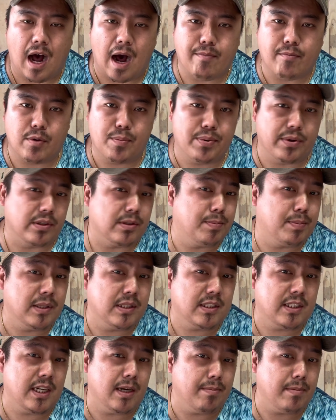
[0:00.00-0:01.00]
I'm going to
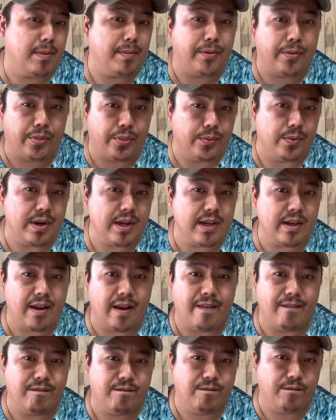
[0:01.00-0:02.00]
put tip number 3
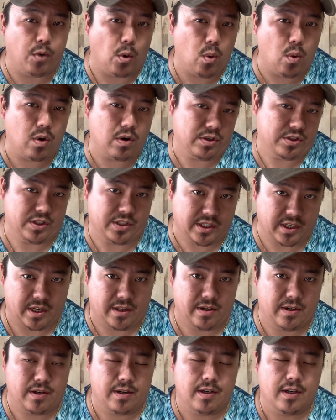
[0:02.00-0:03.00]
and 4
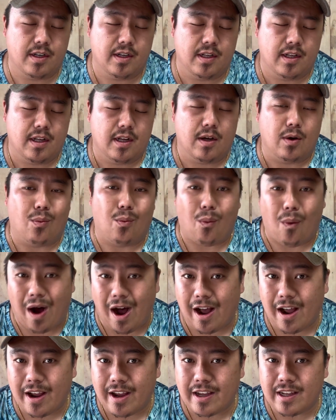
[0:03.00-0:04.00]
together.
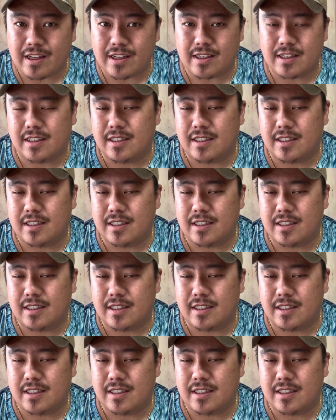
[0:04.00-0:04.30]
Why?